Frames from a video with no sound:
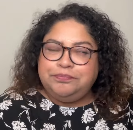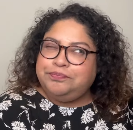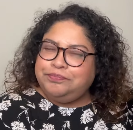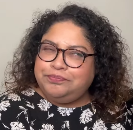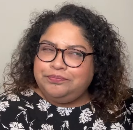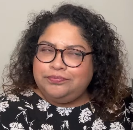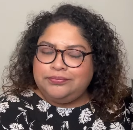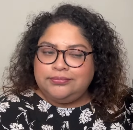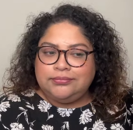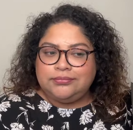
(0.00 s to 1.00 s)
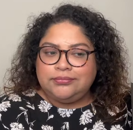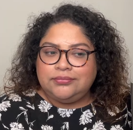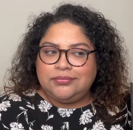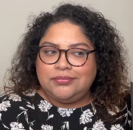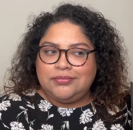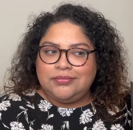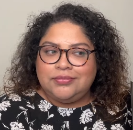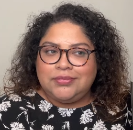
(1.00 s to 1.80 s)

(silence)